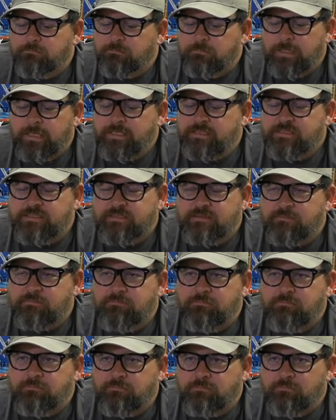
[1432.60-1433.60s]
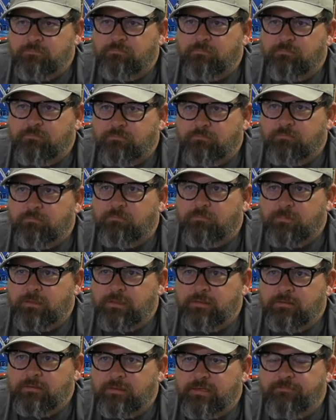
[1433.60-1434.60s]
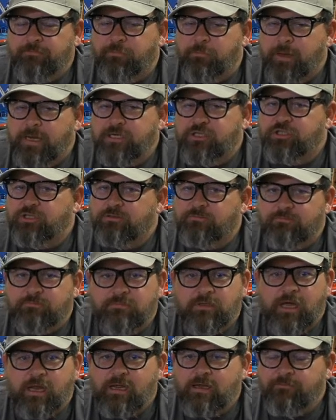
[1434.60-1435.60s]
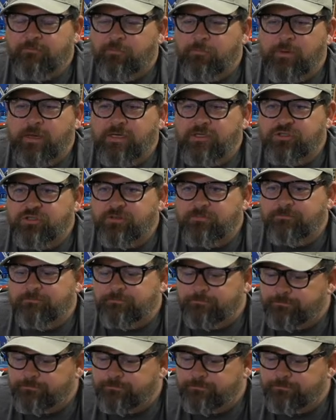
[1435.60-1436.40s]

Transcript: It's information, a lot of information.